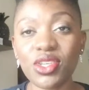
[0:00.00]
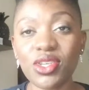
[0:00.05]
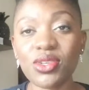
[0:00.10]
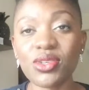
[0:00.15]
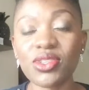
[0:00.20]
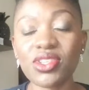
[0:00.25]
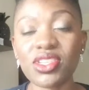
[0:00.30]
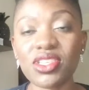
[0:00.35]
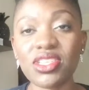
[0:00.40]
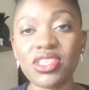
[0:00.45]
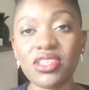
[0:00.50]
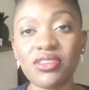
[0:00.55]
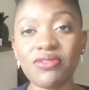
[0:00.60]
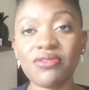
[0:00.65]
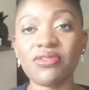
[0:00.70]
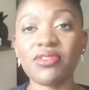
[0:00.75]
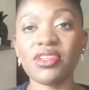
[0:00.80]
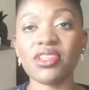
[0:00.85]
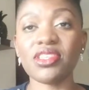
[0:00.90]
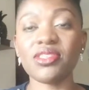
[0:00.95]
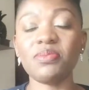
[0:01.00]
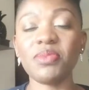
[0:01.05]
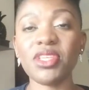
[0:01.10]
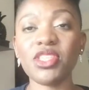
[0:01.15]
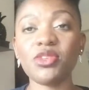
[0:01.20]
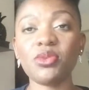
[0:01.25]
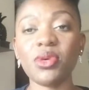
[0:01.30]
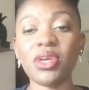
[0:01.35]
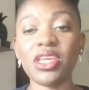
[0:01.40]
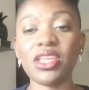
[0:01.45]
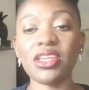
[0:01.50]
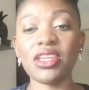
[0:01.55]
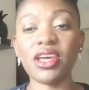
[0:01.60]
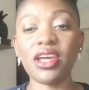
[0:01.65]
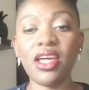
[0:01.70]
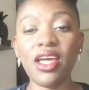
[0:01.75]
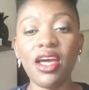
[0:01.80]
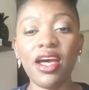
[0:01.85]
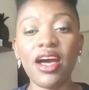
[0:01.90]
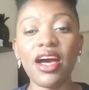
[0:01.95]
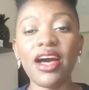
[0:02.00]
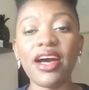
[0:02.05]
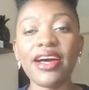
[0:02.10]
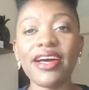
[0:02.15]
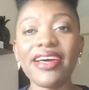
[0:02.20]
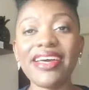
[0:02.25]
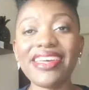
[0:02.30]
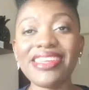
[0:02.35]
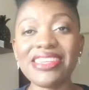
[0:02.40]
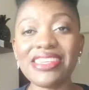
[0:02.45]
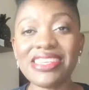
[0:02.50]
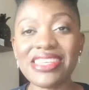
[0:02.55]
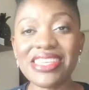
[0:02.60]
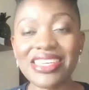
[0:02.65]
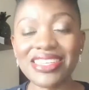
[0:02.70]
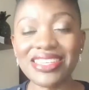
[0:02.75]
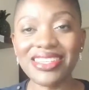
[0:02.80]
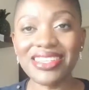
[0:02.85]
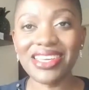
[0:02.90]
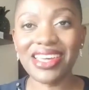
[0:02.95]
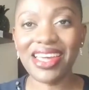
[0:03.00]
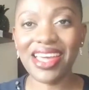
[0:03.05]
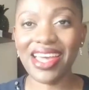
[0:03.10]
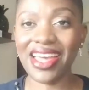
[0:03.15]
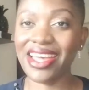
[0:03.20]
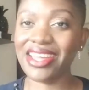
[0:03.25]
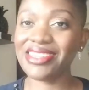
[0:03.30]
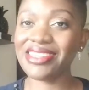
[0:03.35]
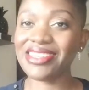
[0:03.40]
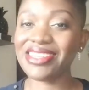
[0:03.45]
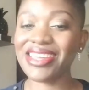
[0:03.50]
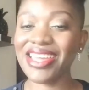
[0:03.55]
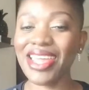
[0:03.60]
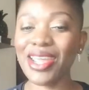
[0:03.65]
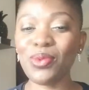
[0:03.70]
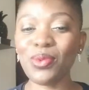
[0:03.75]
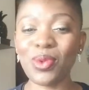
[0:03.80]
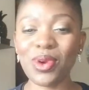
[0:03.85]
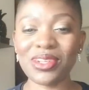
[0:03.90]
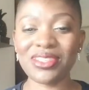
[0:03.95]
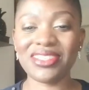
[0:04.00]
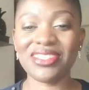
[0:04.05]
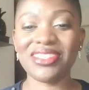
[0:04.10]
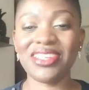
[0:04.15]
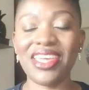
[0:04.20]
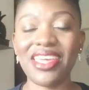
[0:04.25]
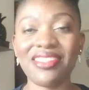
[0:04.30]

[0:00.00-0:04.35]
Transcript: huge difference between a need and a want.